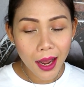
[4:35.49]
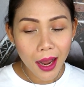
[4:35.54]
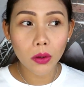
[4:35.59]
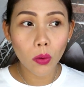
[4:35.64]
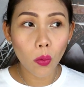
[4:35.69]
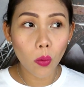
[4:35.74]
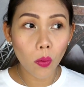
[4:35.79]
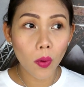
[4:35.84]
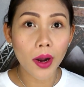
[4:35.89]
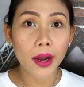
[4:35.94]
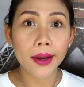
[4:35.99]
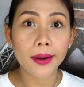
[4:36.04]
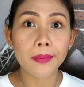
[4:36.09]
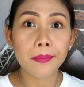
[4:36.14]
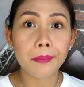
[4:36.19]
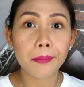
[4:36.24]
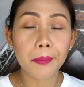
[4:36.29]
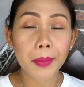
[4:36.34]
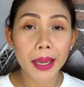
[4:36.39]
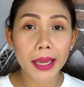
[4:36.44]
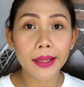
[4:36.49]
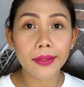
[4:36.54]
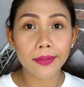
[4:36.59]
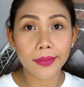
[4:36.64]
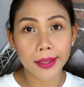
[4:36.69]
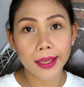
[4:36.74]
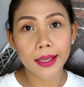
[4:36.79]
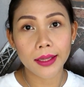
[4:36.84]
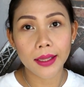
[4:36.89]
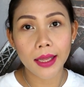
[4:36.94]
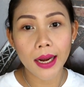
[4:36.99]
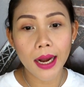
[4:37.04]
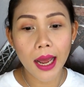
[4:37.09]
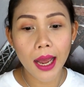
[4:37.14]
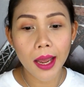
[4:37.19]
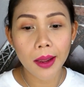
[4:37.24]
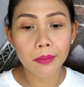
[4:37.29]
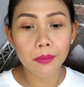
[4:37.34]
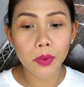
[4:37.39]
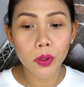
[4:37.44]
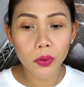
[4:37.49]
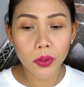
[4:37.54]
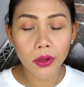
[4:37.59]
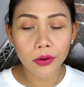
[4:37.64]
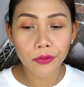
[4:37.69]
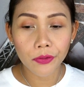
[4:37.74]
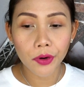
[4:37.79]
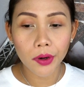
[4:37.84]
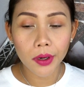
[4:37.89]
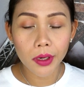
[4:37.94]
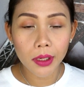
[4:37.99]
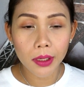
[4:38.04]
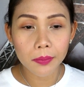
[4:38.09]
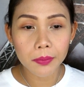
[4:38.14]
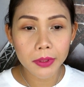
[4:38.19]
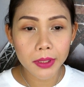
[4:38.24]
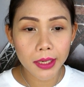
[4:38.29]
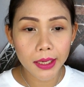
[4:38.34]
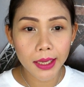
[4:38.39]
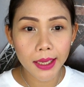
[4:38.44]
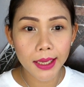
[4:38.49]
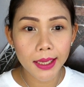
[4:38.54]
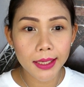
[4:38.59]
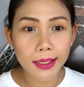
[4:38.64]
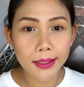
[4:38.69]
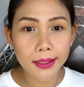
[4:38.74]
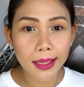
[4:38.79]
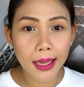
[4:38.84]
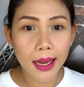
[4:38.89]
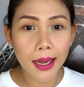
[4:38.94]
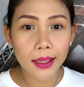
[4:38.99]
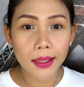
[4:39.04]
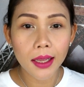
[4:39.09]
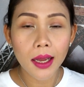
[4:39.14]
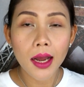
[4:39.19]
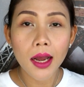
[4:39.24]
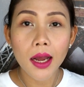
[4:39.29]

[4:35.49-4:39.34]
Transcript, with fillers: the one main thing that I'm looking for a lipstick is that